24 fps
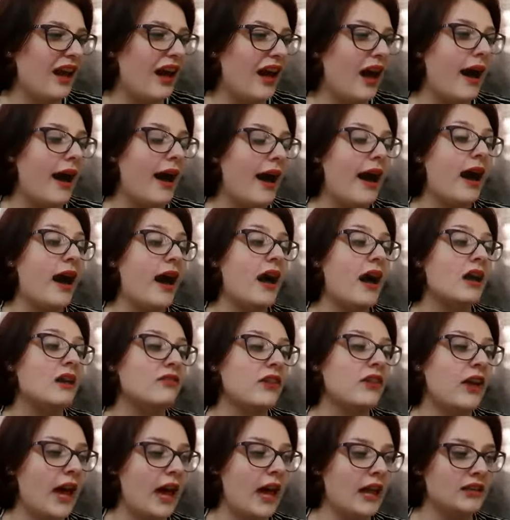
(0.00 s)
I've
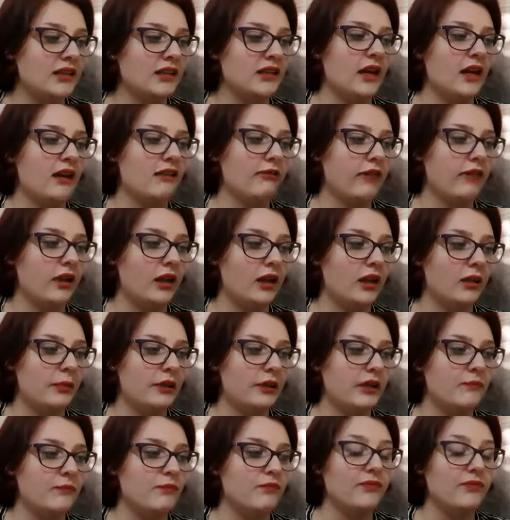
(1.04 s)
had enough, Albie.